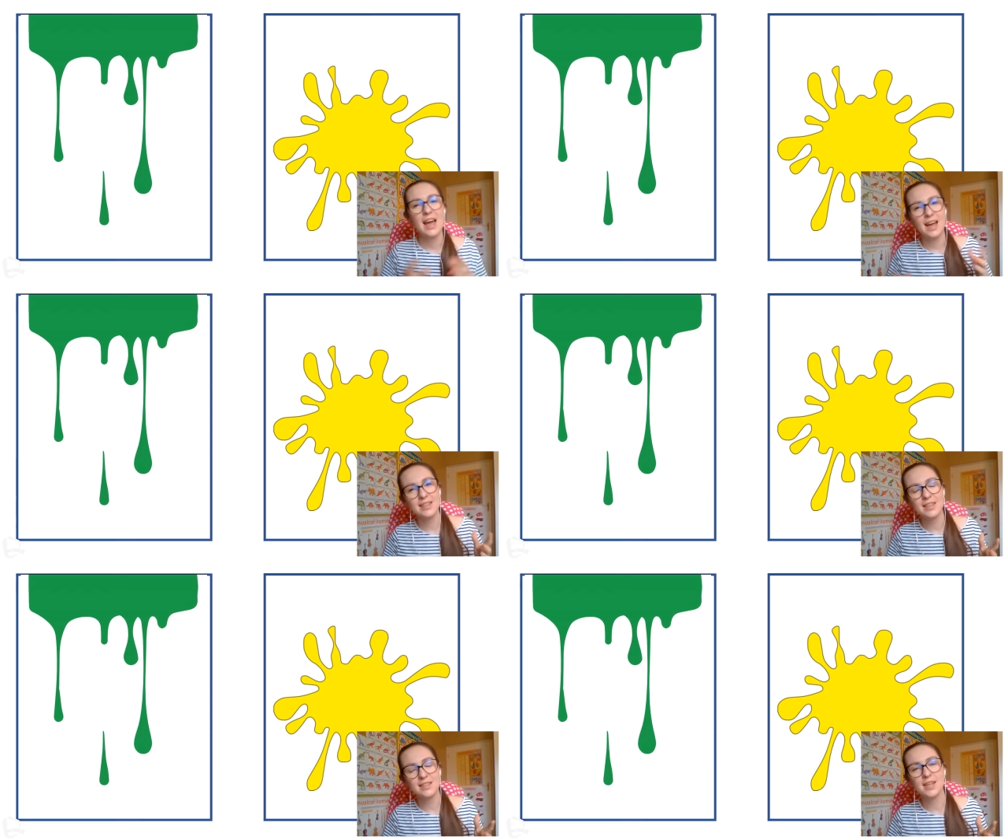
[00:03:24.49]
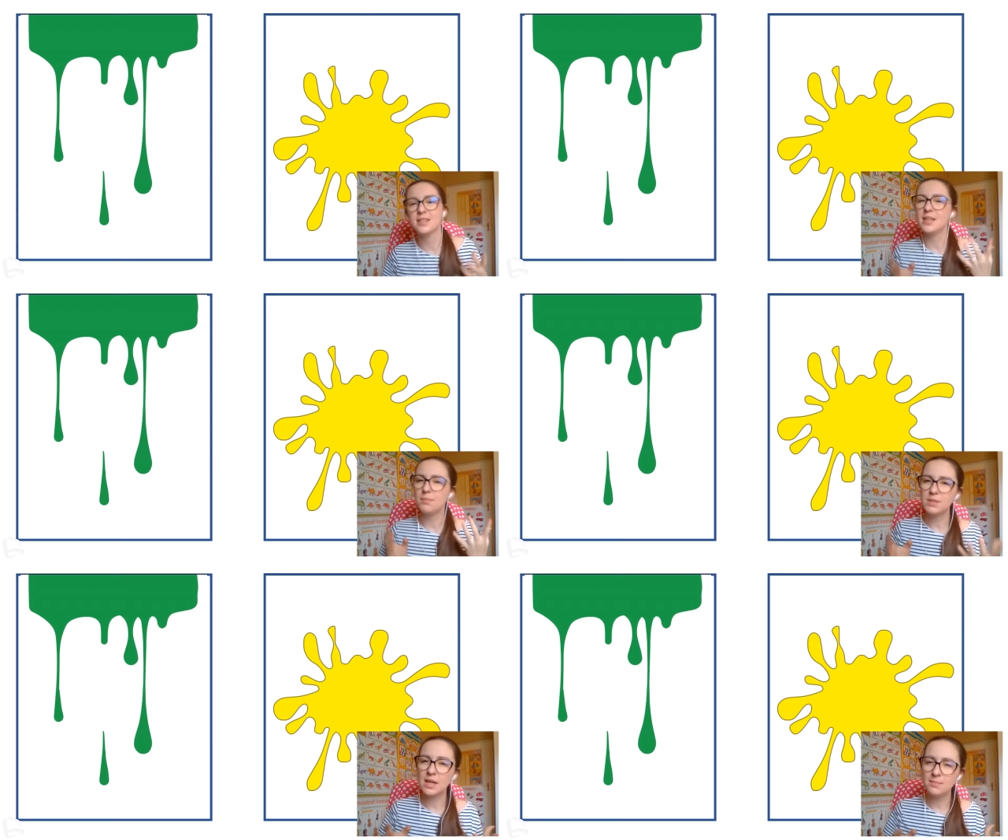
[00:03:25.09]
As I said,
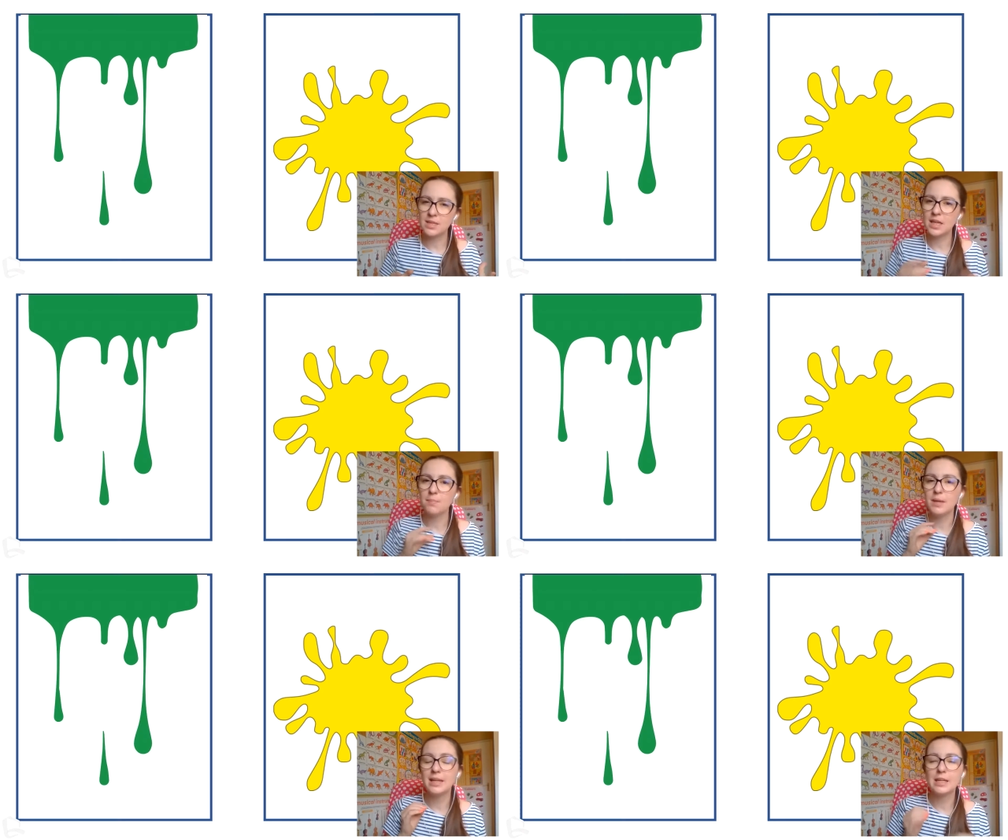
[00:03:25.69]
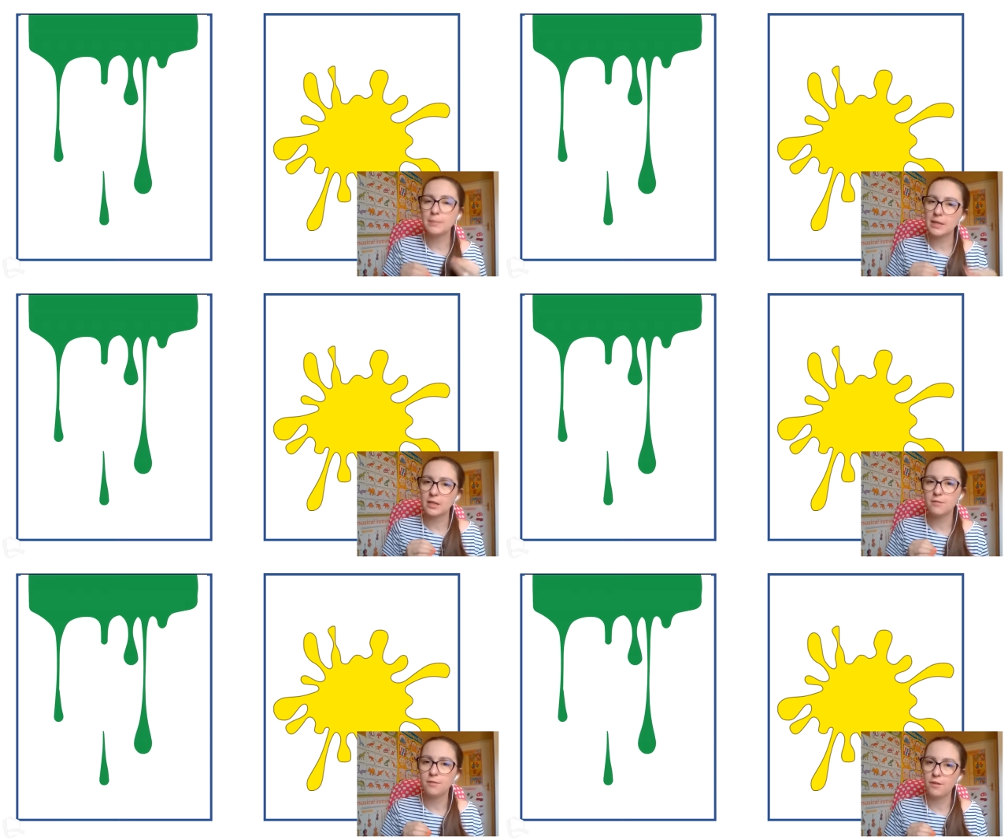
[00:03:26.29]
sometimes it can be a little bit
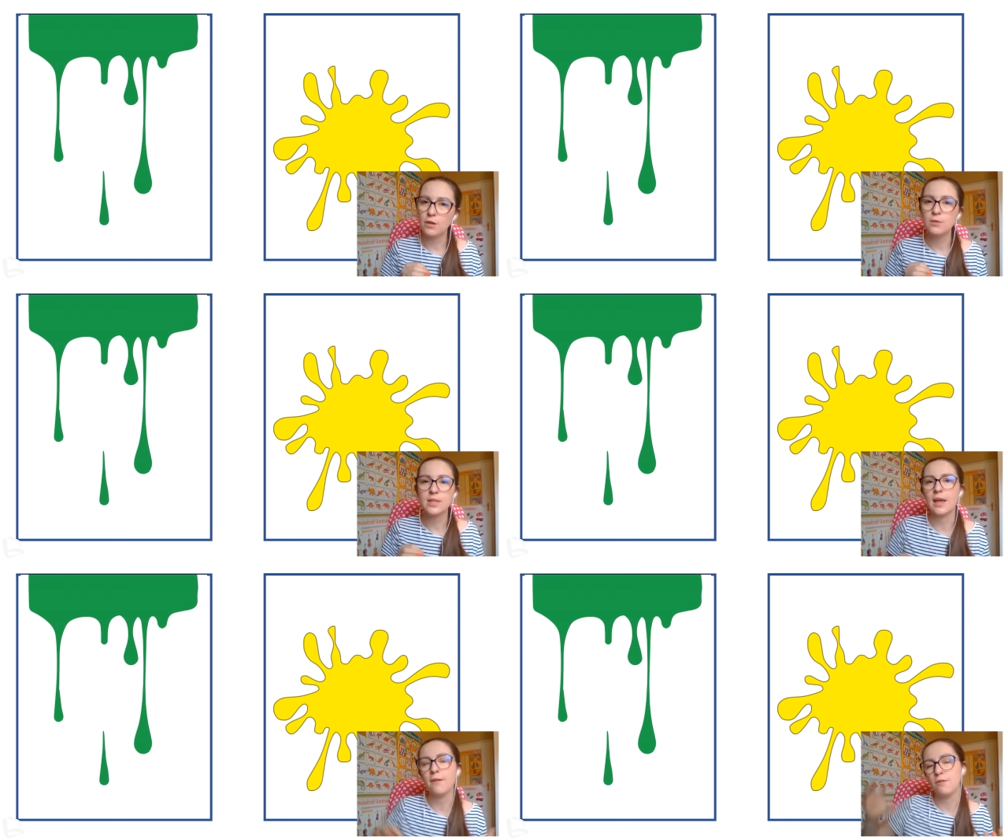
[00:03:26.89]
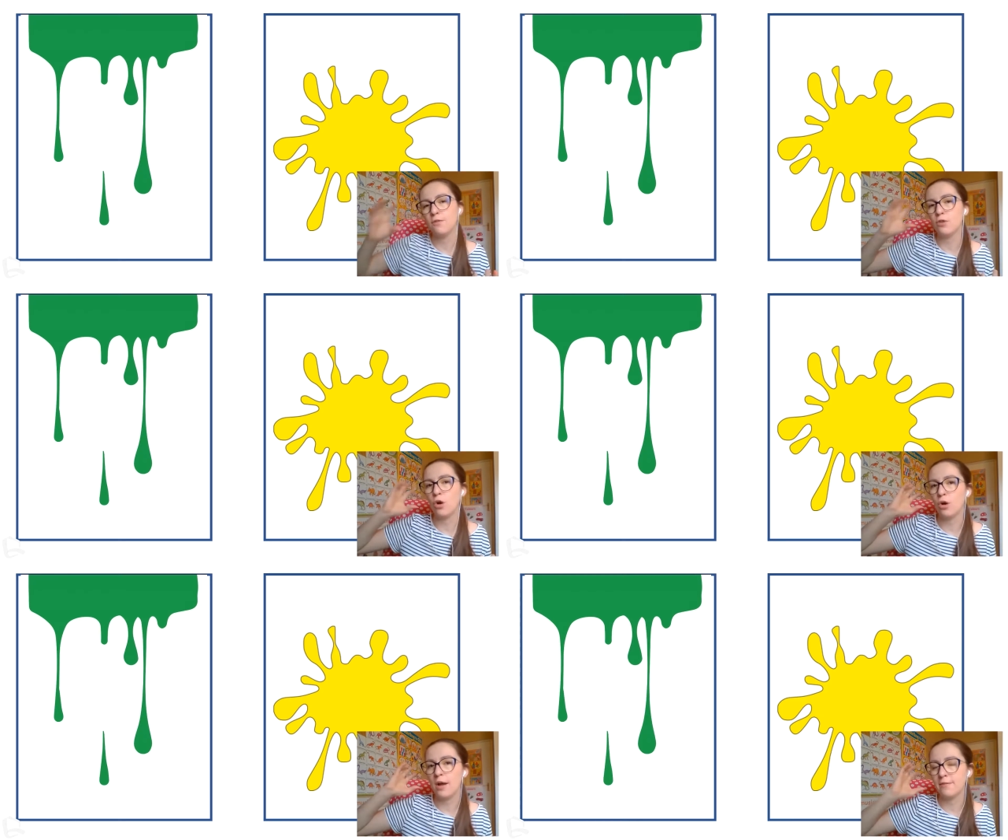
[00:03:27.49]
confusing if you've
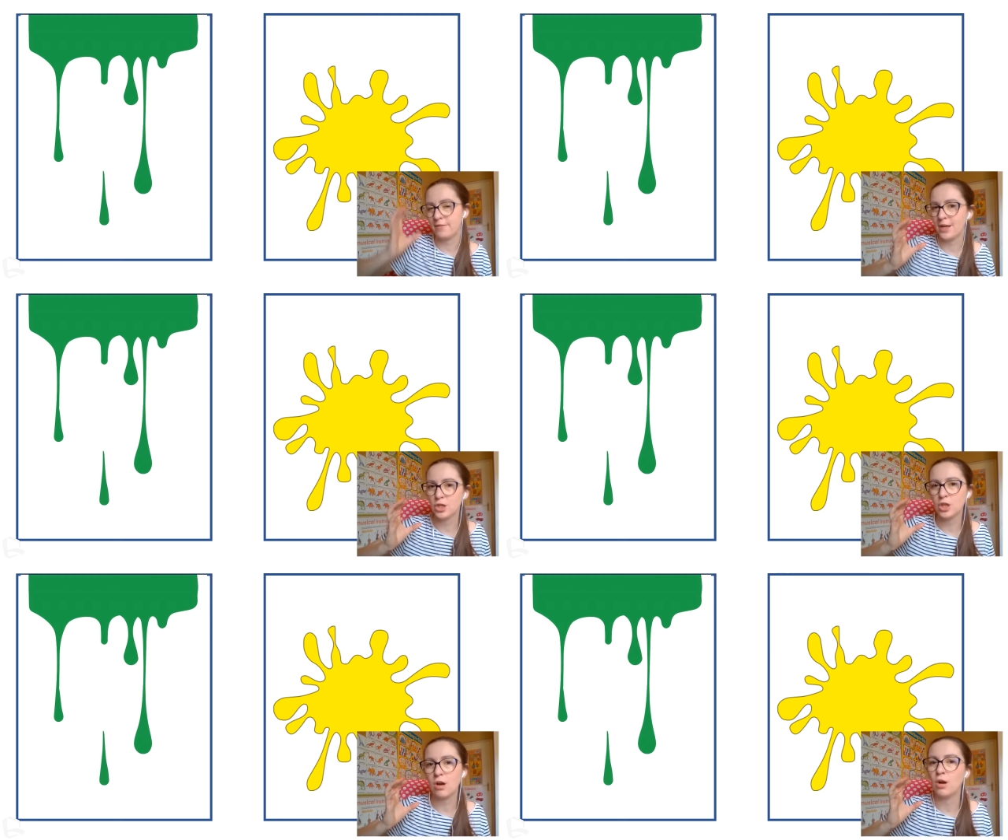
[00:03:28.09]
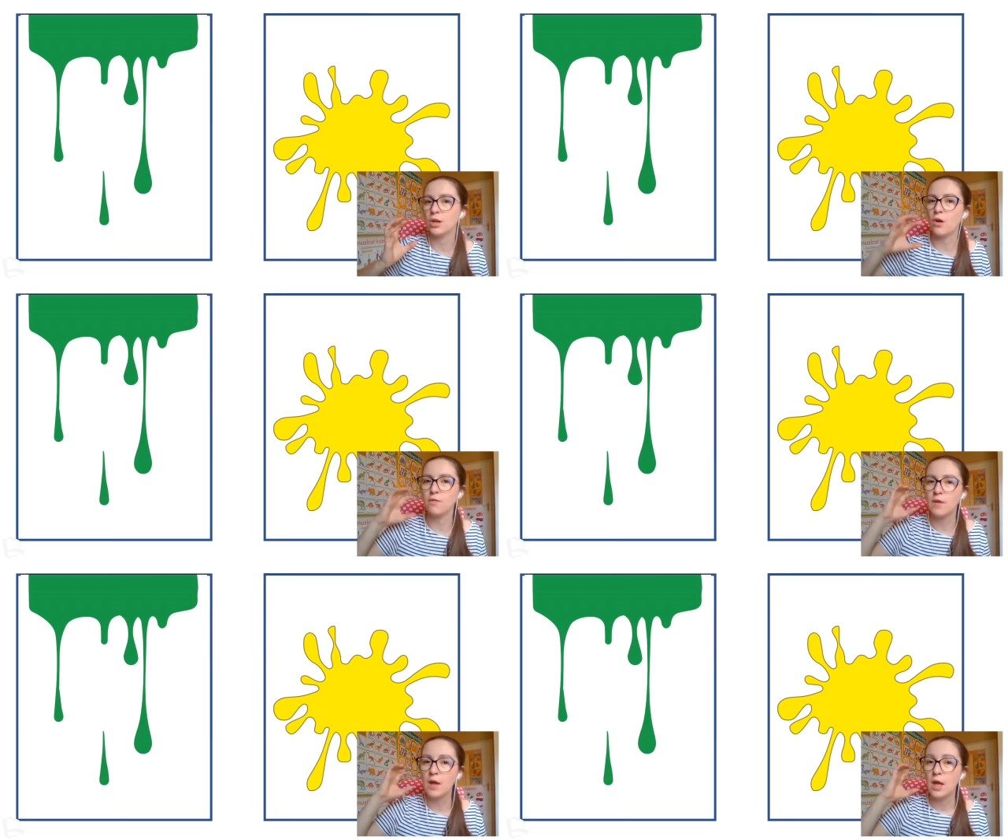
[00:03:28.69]
got a flashcard of,